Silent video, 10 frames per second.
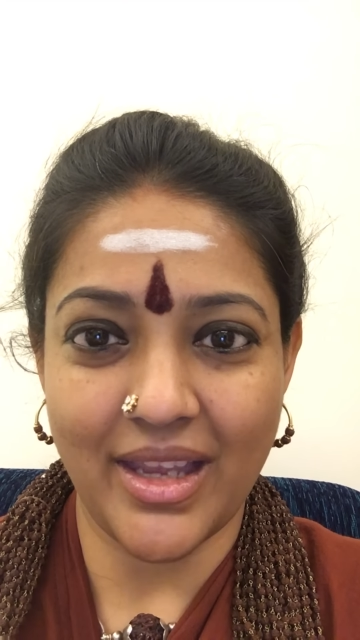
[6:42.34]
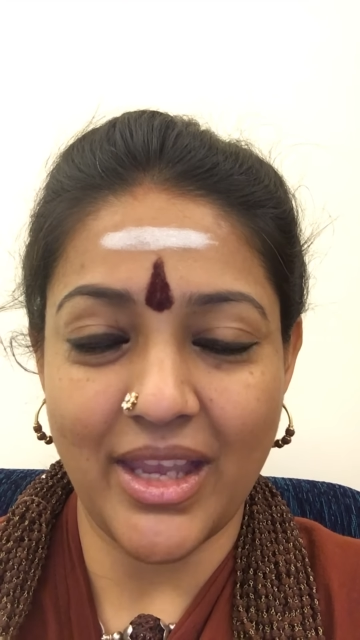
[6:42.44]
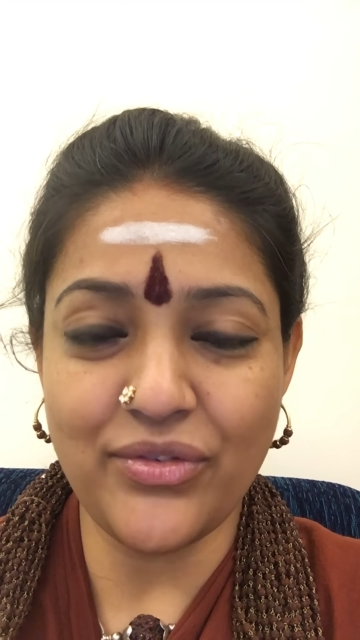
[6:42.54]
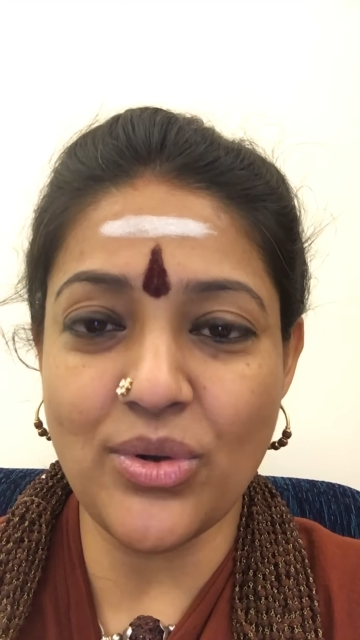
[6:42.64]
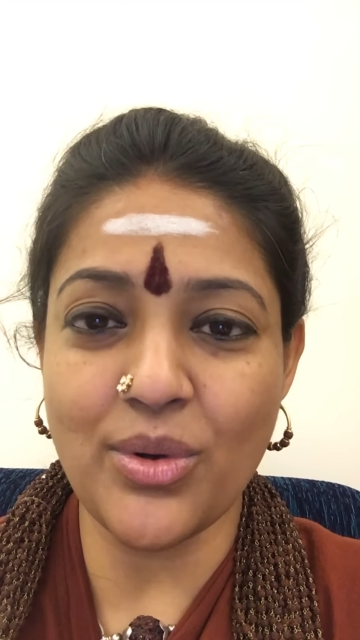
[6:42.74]

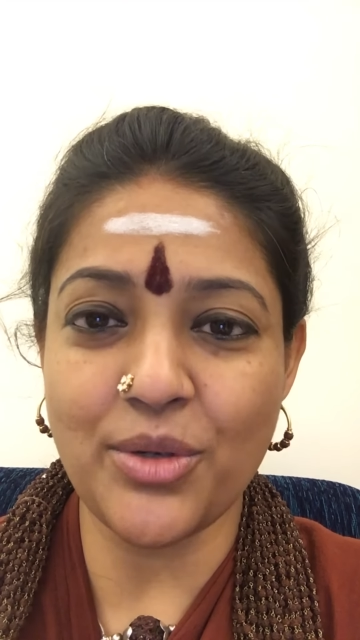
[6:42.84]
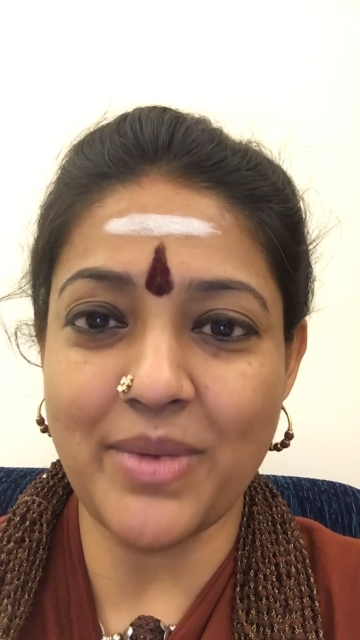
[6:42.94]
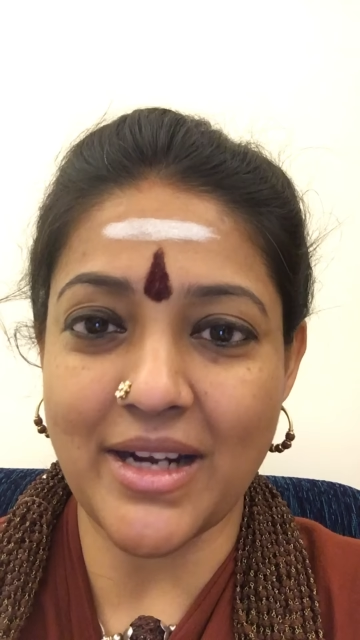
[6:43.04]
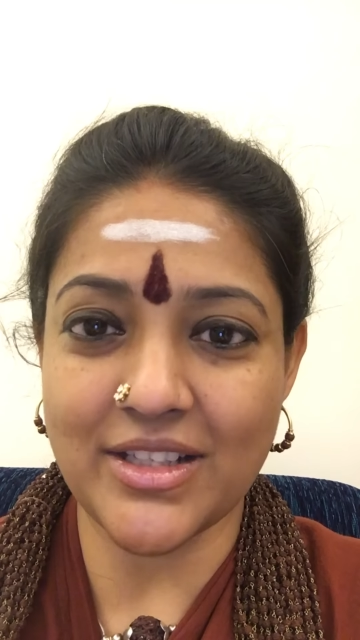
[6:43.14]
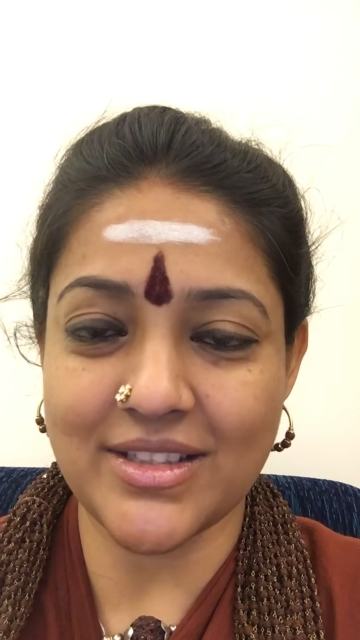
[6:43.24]
If you want to
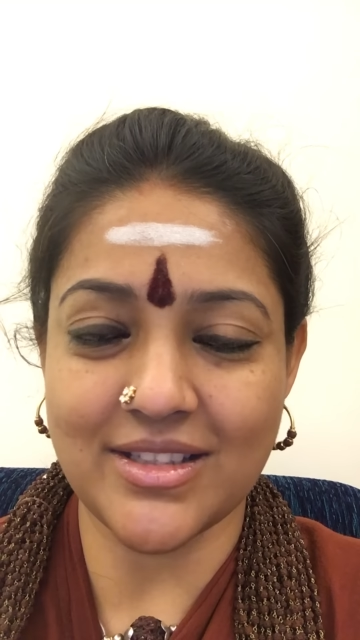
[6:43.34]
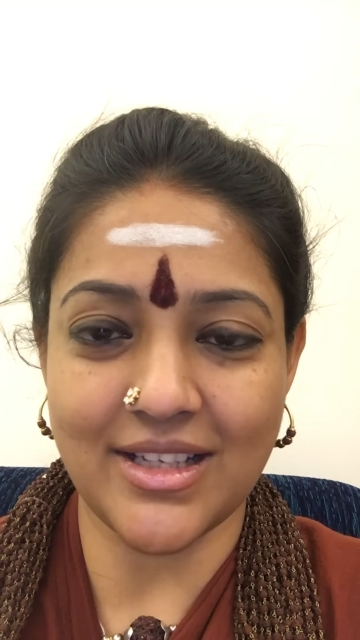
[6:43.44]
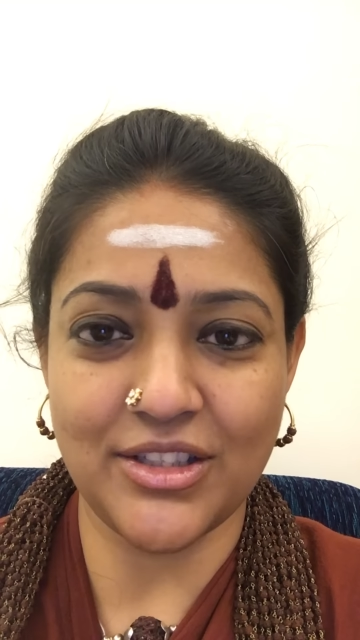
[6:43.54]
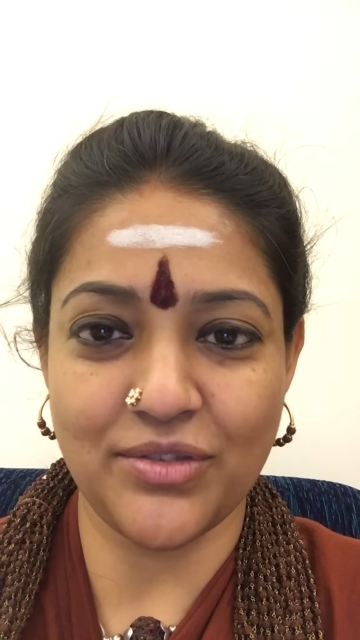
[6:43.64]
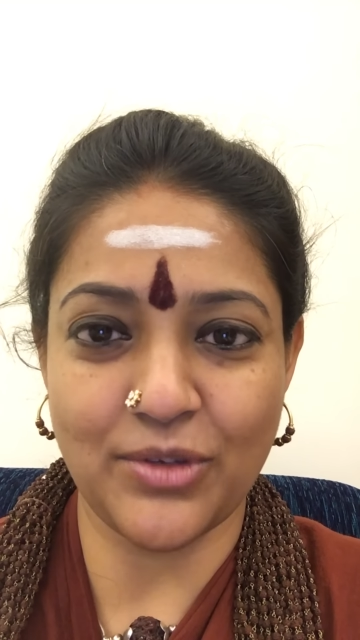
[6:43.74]
practice the
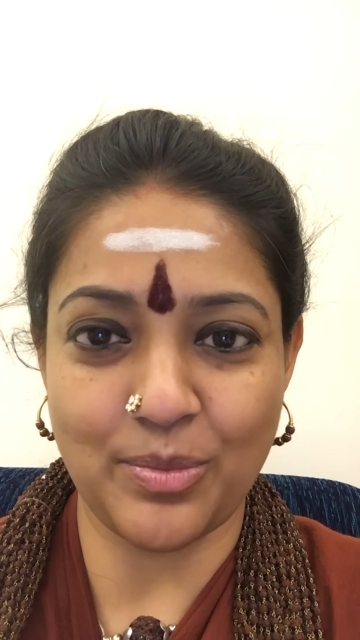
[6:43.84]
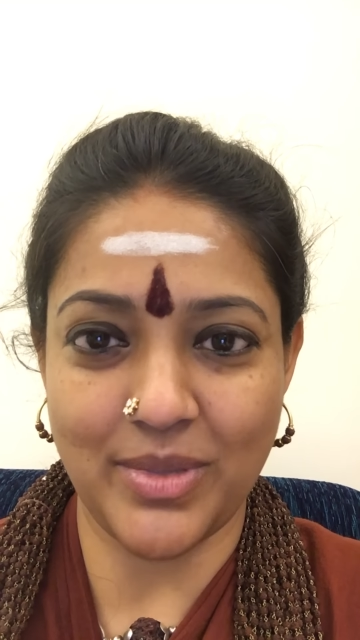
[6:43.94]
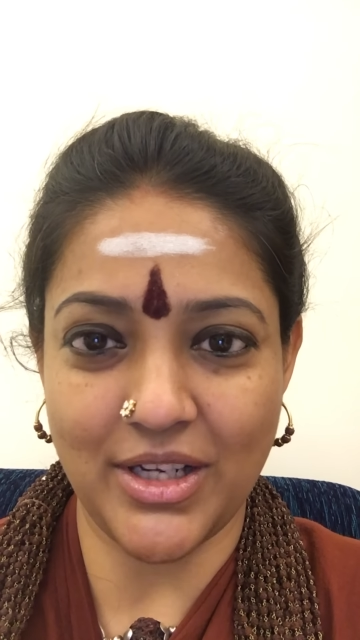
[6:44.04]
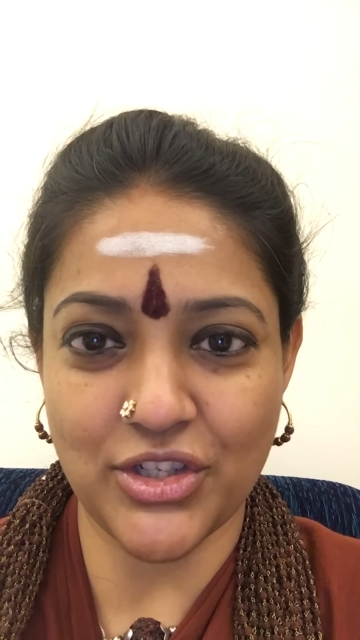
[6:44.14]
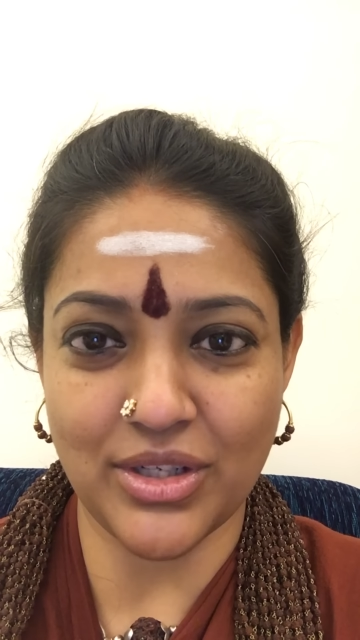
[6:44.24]
signs of
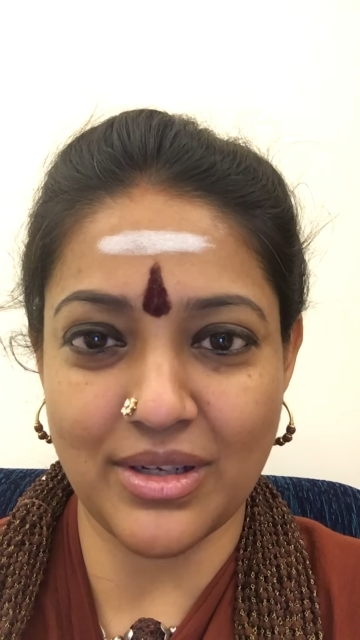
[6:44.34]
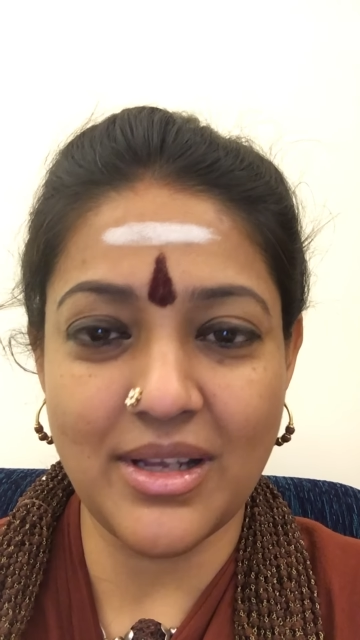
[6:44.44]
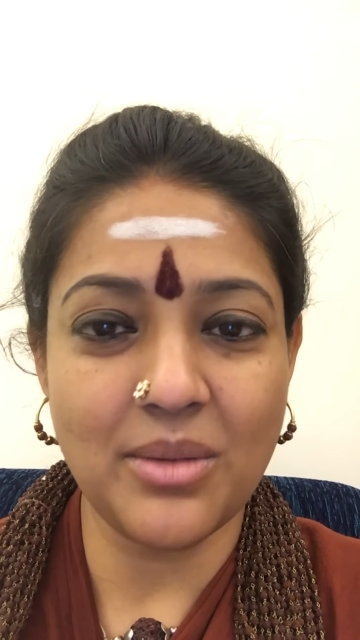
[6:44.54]
completion,